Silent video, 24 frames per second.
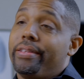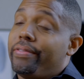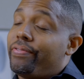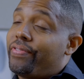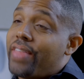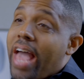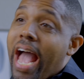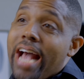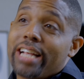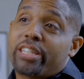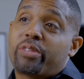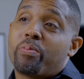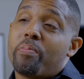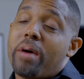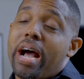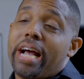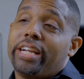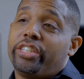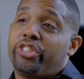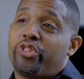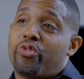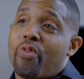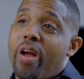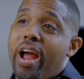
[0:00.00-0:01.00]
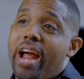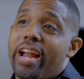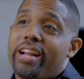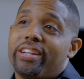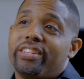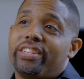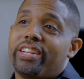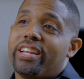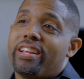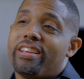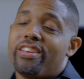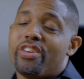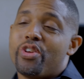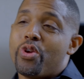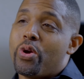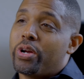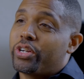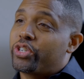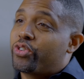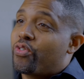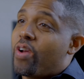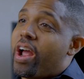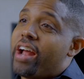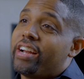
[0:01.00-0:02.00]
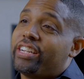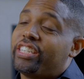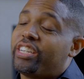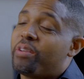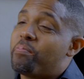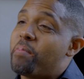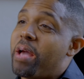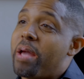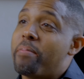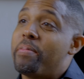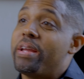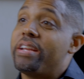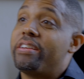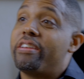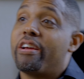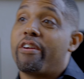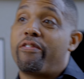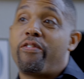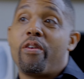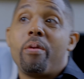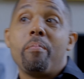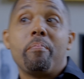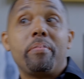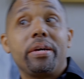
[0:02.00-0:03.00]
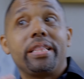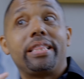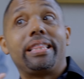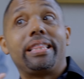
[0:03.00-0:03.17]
That's my strategy. Your strategy may be different, but